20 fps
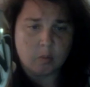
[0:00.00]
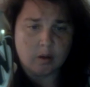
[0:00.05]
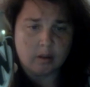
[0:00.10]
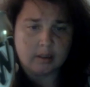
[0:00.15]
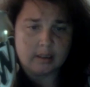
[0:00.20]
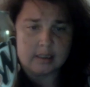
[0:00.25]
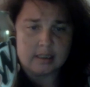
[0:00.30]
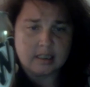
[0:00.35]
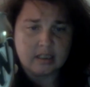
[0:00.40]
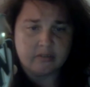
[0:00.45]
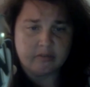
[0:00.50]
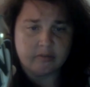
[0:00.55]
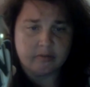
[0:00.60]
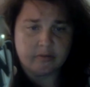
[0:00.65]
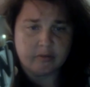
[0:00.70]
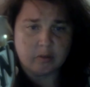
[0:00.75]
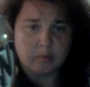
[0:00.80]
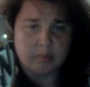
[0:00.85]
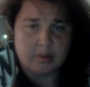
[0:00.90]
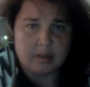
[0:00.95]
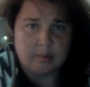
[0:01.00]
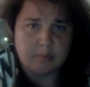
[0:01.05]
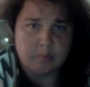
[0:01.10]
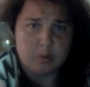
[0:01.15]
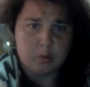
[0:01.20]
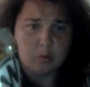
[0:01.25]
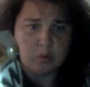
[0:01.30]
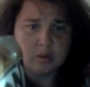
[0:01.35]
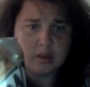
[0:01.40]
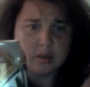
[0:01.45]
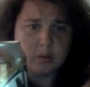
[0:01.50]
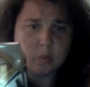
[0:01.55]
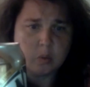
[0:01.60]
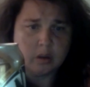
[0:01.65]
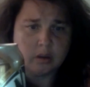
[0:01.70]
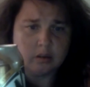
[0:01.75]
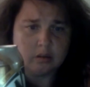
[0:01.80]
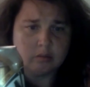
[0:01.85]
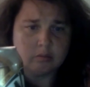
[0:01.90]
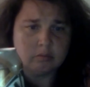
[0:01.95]
one is different from the imported
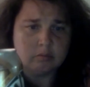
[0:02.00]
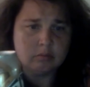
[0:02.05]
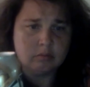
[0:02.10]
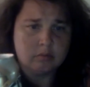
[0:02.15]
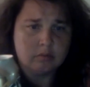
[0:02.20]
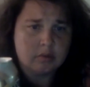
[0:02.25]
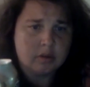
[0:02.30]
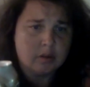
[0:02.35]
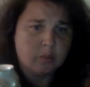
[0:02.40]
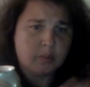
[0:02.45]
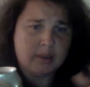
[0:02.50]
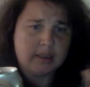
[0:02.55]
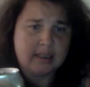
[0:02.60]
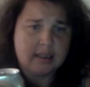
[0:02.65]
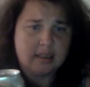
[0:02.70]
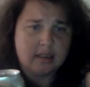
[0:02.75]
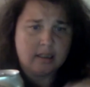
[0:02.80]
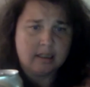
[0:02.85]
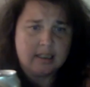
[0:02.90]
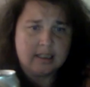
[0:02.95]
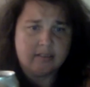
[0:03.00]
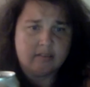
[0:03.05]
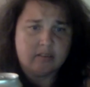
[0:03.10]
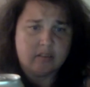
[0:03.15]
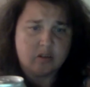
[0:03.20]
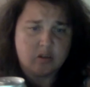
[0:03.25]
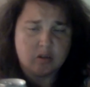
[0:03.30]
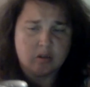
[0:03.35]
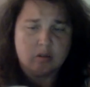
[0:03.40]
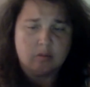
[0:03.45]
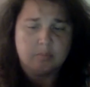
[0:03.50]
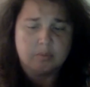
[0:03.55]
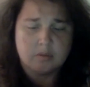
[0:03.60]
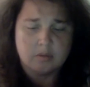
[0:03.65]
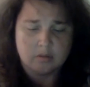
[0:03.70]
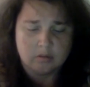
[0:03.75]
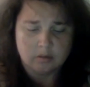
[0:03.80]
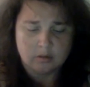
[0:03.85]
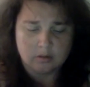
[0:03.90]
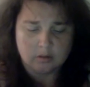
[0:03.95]
one that we get here in the
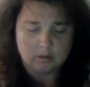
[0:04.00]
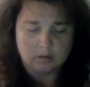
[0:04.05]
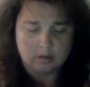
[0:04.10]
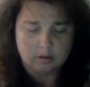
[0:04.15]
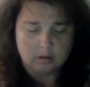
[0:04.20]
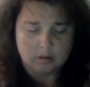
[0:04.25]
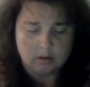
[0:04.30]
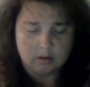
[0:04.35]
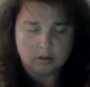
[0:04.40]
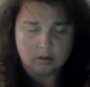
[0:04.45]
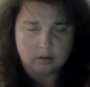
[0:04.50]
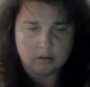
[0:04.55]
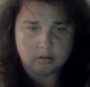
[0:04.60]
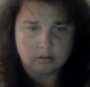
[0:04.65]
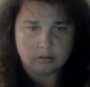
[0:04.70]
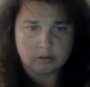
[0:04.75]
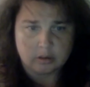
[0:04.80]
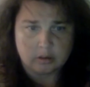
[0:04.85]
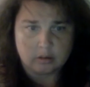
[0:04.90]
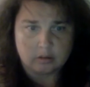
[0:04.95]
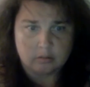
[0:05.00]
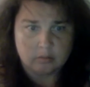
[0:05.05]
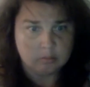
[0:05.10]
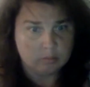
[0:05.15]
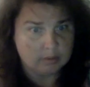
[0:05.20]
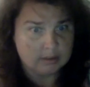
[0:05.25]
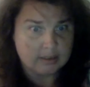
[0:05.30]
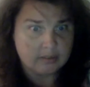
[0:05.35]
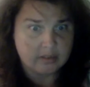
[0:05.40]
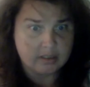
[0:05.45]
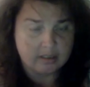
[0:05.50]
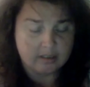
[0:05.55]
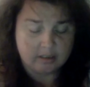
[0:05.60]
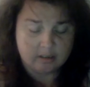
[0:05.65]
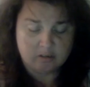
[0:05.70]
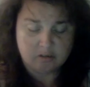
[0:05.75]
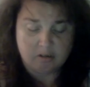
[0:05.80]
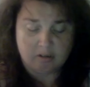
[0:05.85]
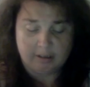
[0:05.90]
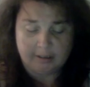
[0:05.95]
shops, so we'll give that
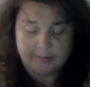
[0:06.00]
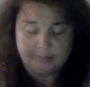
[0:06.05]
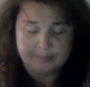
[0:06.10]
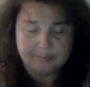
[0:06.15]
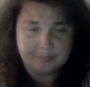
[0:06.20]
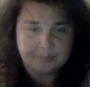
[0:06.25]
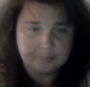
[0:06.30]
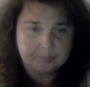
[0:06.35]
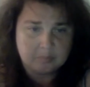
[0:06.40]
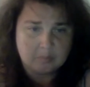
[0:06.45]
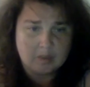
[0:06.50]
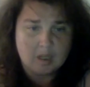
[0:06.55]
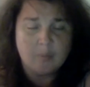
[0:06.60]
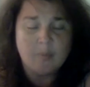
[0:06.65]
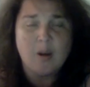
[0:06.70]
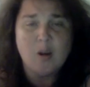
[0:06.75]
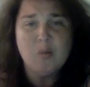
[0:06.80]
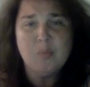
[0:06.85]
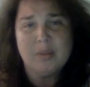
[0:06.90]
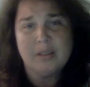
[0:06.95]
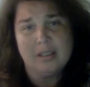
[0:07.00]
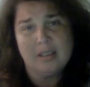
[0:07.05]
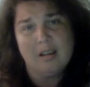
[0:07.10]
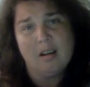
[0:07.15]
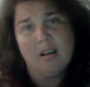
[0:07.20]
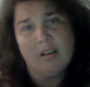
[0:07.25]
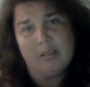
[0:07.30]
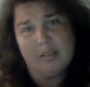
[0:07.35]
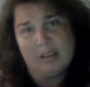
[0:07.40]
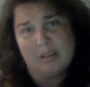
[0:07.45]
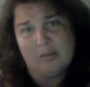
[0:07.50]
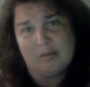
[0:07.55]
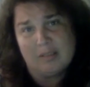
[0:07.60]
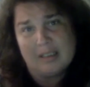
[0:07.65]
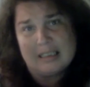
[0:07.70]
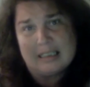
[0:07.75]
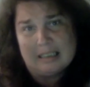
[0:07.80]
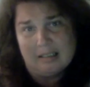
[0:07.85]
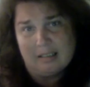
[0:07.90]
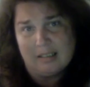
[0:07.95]
a try. I'm hoping that I'm going to
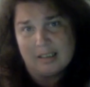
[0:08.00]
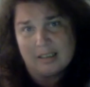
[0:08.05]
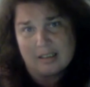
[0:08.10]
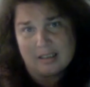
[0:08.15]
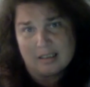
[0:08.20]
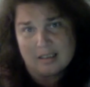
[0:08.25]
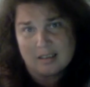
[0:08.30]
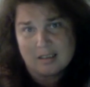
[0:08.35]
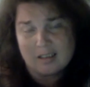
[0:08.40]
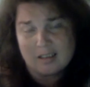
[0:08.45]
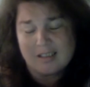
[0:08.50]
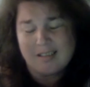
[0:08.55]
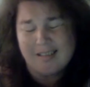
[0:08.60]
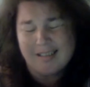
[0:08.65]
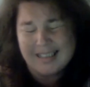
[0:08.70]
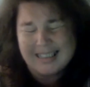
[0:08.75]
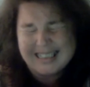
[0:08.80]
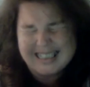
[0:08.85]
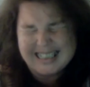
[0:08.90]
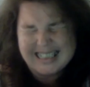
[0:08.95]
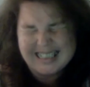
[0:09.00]
really like this, because I